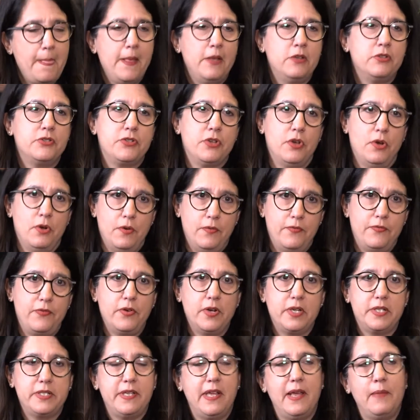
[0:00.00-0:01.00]
So for
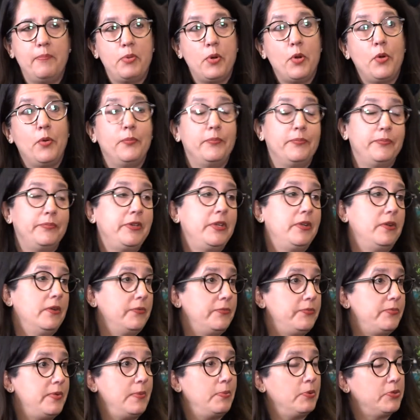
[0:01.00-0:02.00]
example,
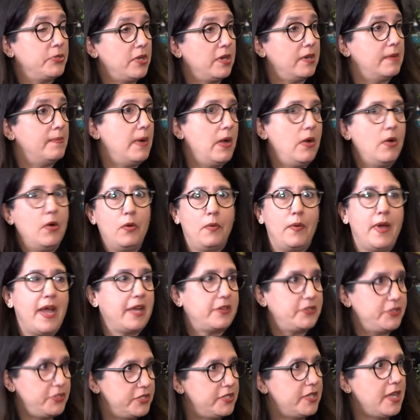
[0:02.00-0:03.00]
people talk about, oh,
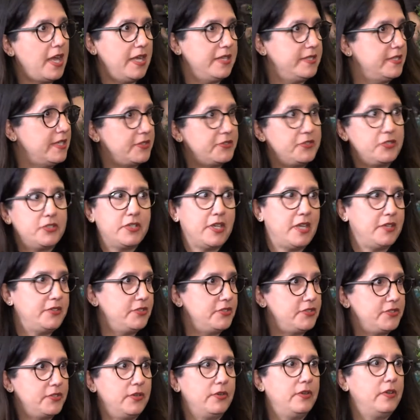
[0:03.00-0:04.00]
exercise is
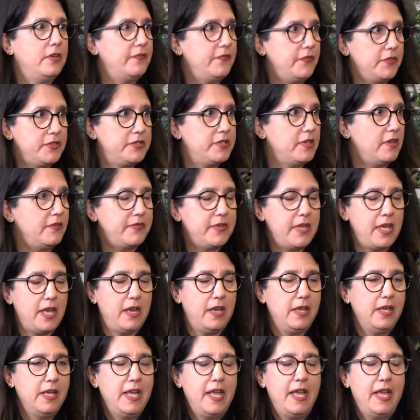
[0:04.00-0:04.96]
so good for self-care.